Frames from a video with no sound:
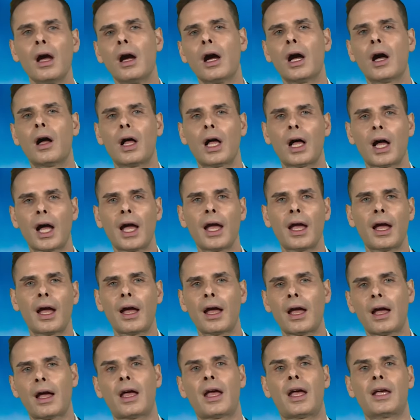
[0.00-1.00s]

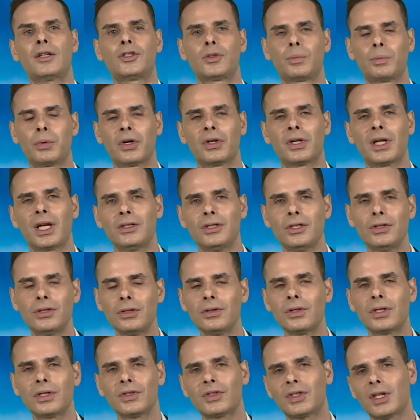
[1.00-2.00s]
I support
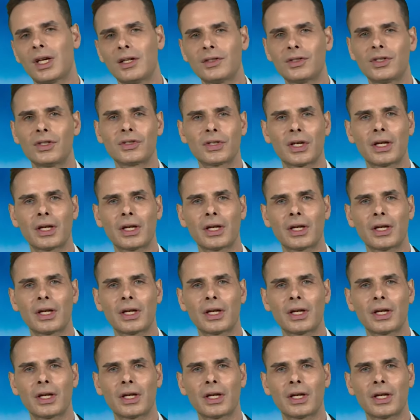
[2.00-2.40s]
92 consensus,